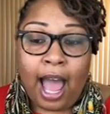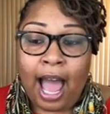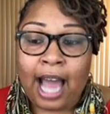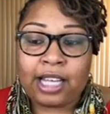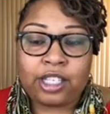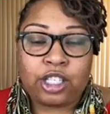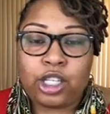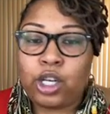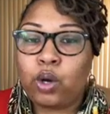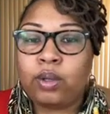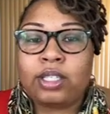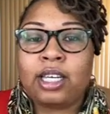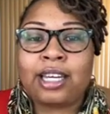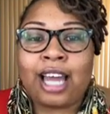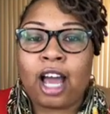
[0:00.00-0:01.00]
I
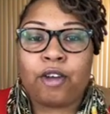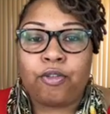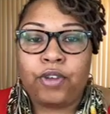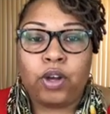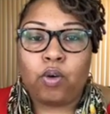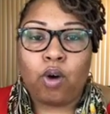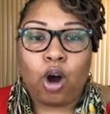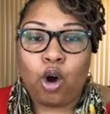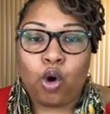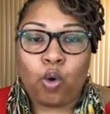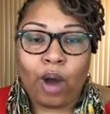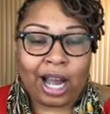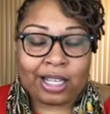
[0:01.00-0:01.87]
still did not feel whole.